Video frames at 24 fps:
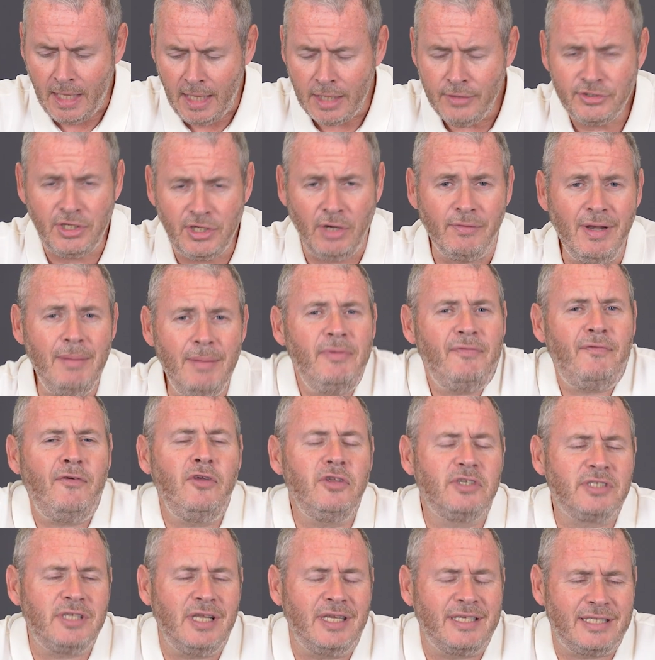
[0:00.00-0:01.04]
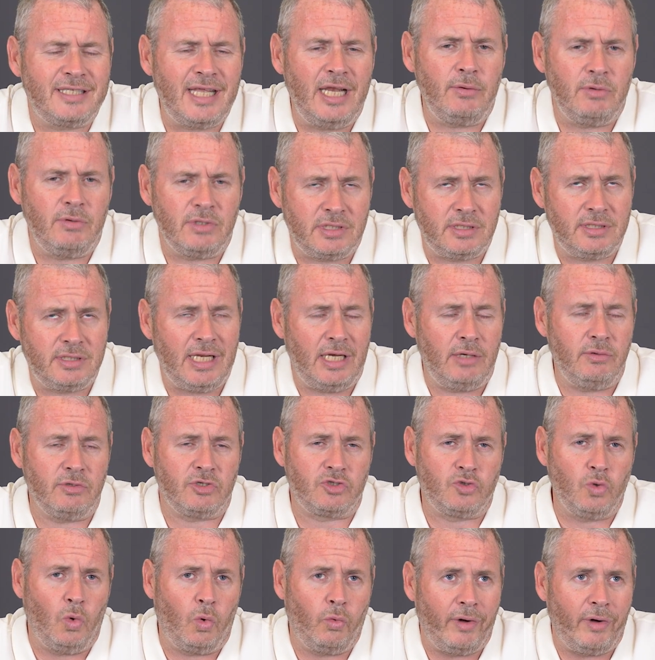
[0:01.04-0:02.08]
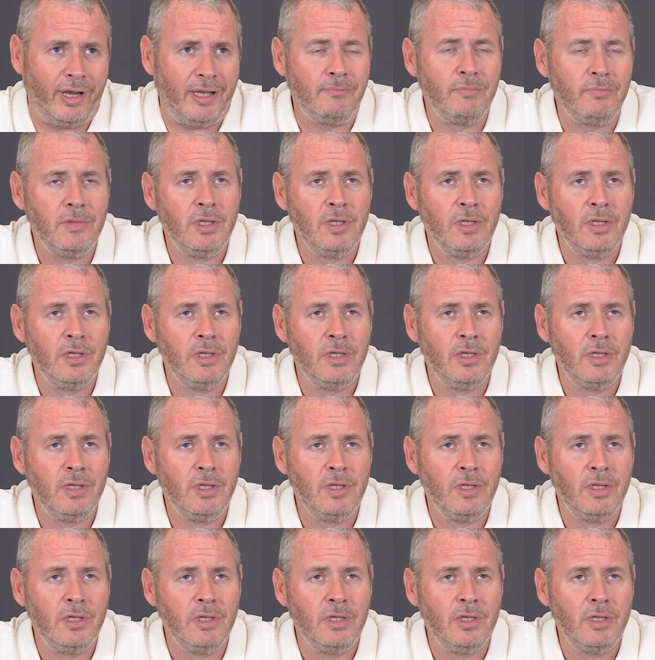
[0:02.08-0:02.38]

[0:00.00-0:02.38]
So let me first tell you a story.